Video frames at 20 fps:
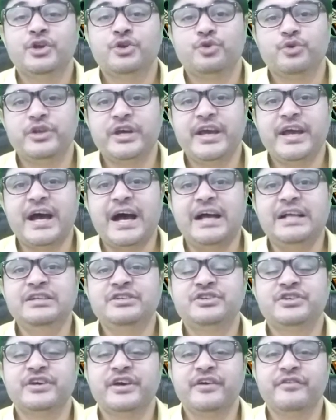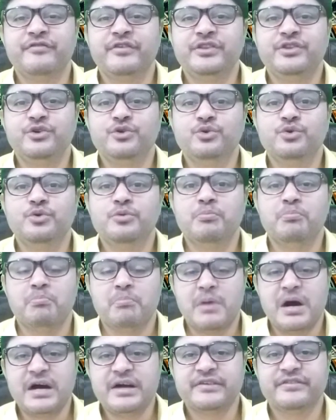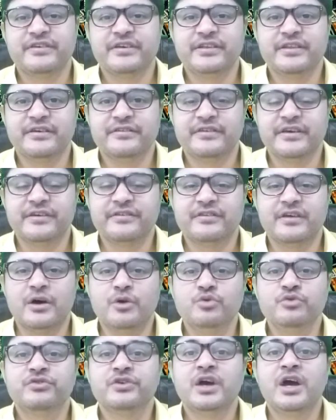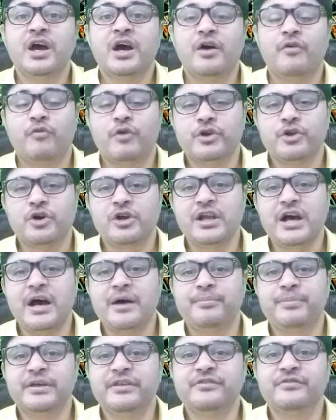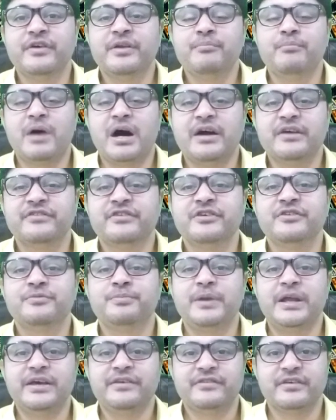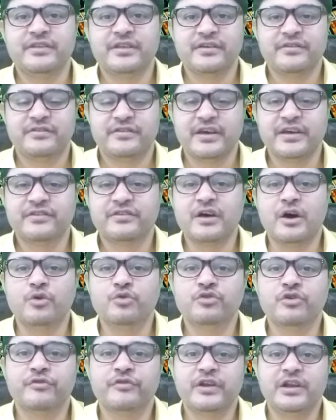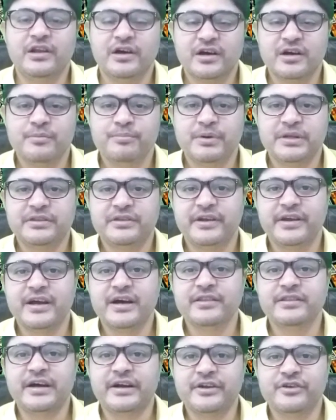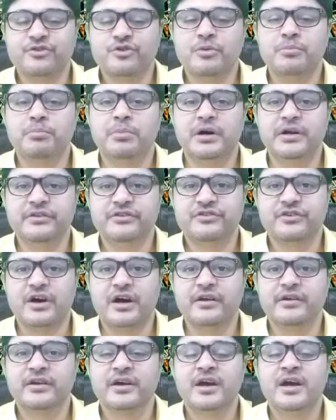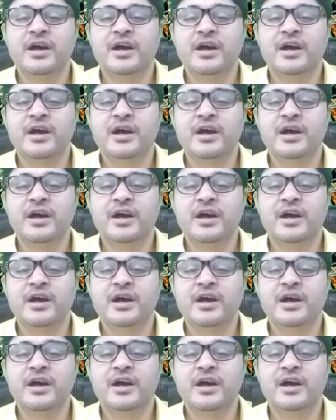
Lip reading: Today I'll share with you Mars in the 6th house. What all happens when Mars is placed in the 6th house of a Lagan Patrika, that is your birth chart.